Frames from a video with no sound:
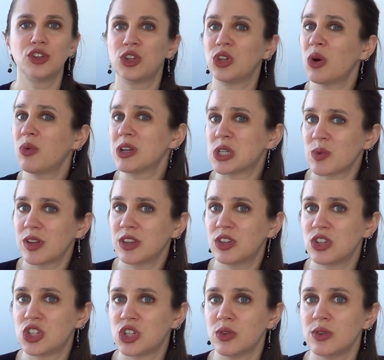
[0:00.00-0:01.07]
To know which one
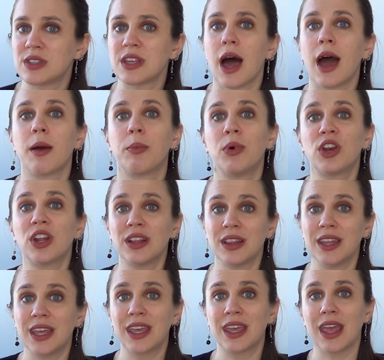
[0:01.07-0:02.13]
to choose, I put a
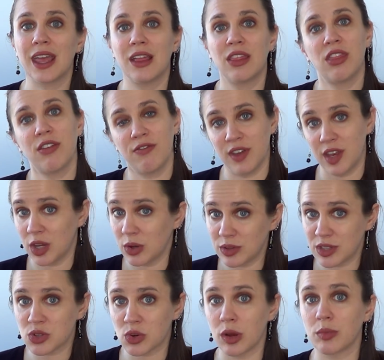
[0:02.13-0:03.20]
link in the video
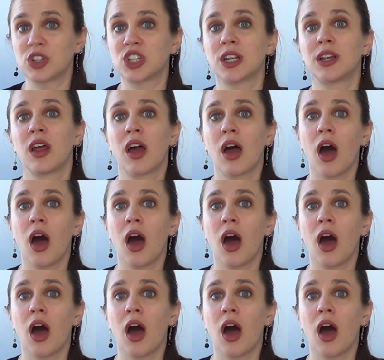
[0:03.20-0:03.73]
description